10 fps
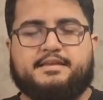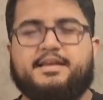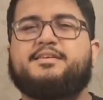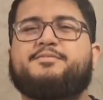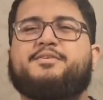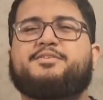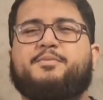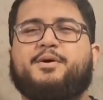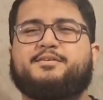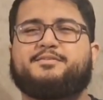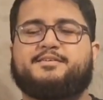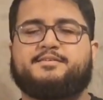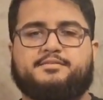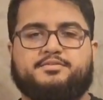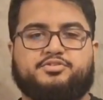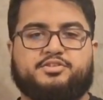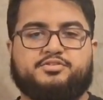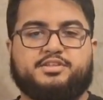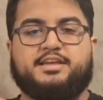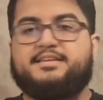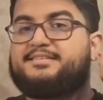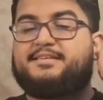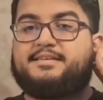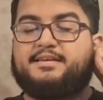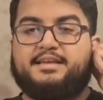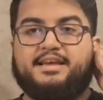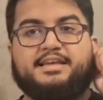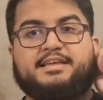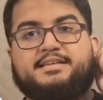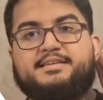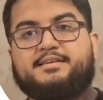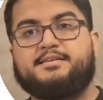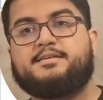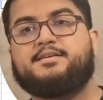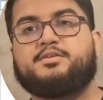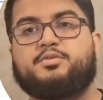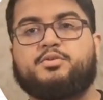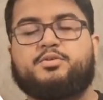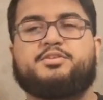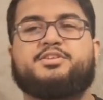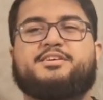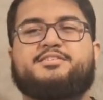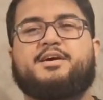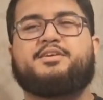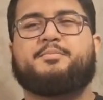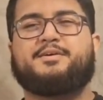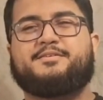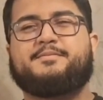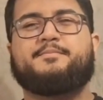In the first part, you should create a new Google Sheets document.